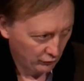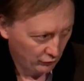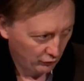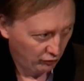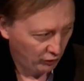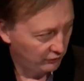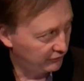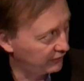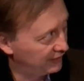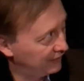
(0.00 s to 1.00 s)
shot
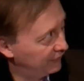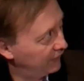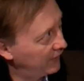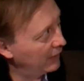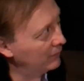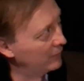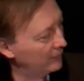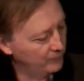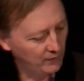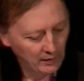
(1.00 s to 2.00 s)
this film
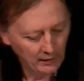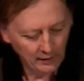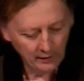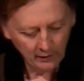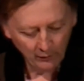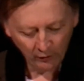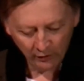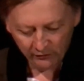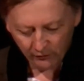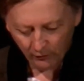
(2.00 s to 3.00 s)

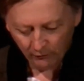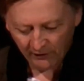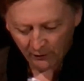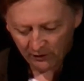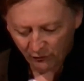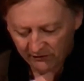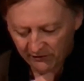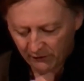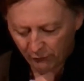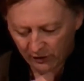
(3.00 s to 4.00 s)
was very
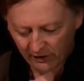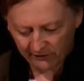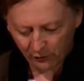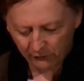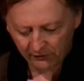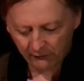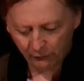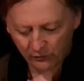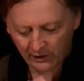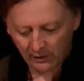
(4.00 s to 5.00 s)
interesting for Kirsanoff and
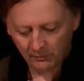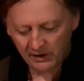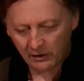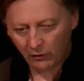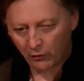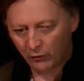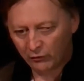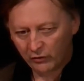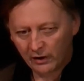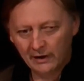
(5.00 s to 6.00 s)
Fondane
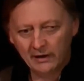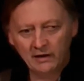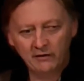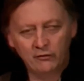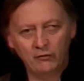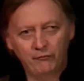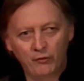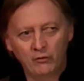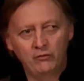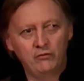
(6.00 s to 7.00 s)
because it's the
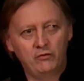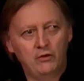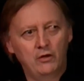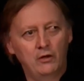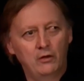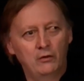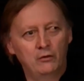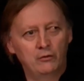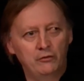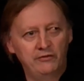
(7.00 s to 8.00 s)
first
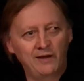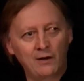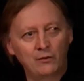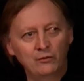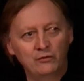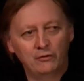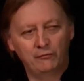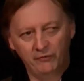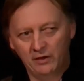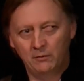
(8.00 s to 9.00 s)
sound
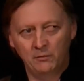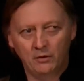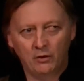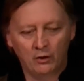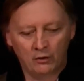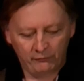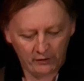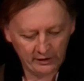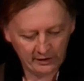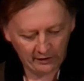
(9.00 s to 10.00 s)
film of
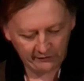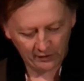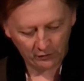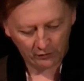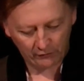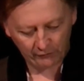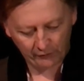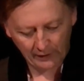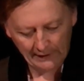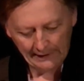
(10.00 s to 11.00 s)
Kirsanoff.
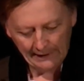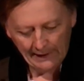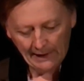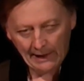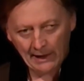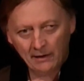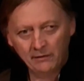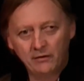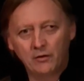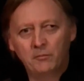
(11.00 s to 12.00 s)

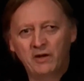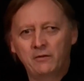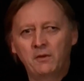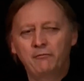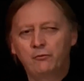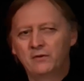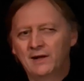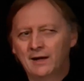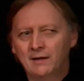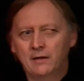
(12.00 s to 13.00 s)
And Benjamin
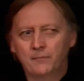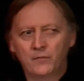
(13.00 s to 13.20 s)
Fondane,